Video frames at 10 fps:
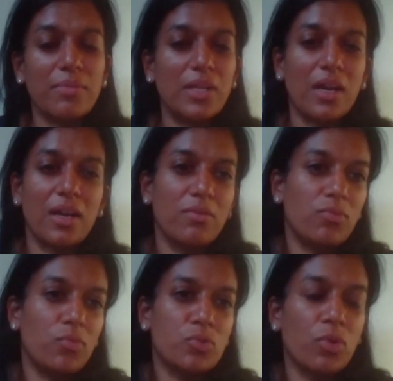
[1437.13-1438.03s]
I mean, I
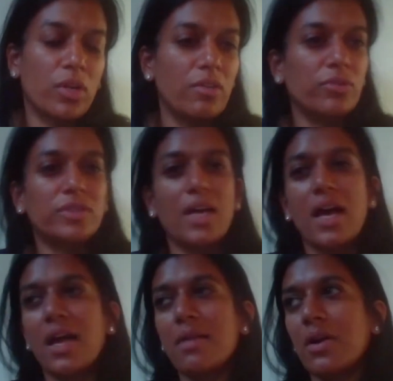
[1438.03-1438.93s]
was working full
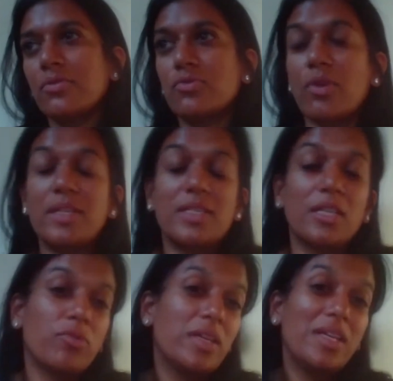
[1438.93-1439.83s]
time. I was
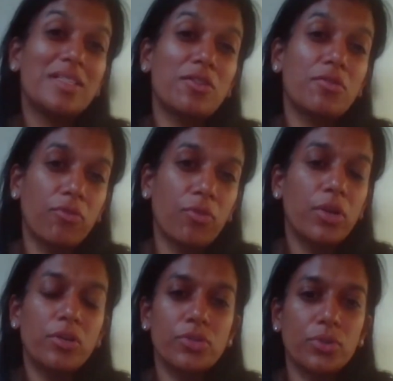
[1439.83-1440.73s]
raising 3 kids under 4
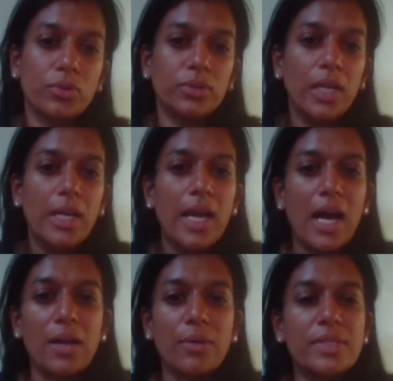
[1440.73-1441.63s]
years old.
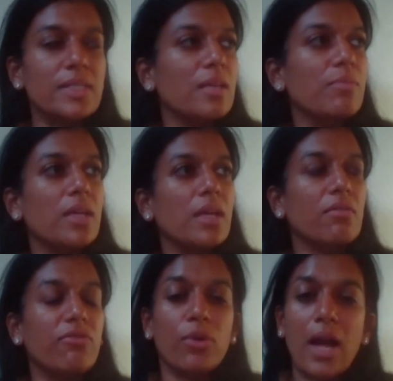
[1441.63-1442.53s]
I was
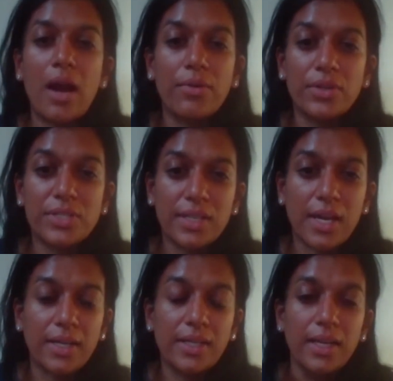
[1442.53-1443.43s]
sleeping 4 hours a
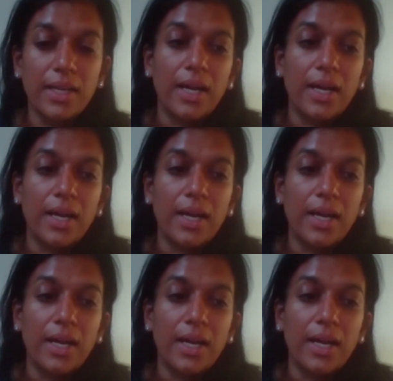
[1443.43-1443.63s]
night.